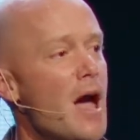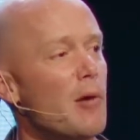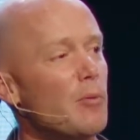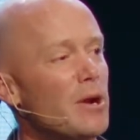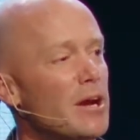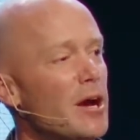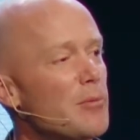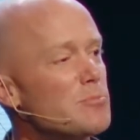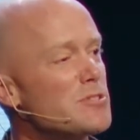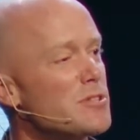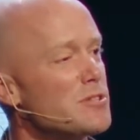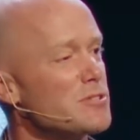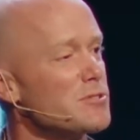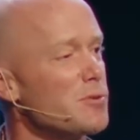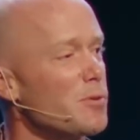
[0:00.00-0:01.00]
When it comes to
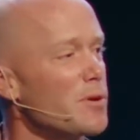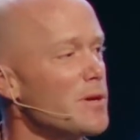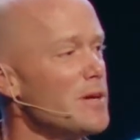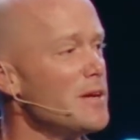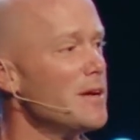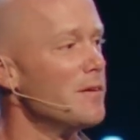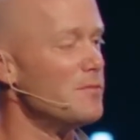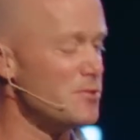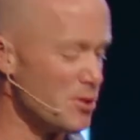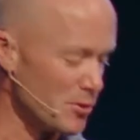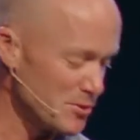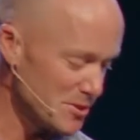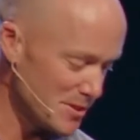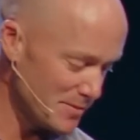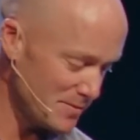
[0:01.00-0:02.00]
the story of
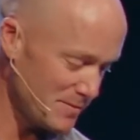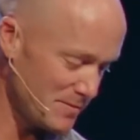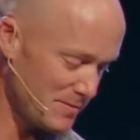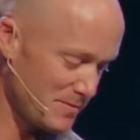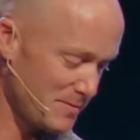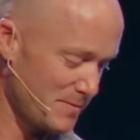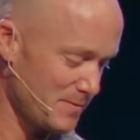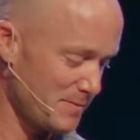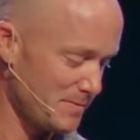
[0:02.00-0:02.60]
Joseph,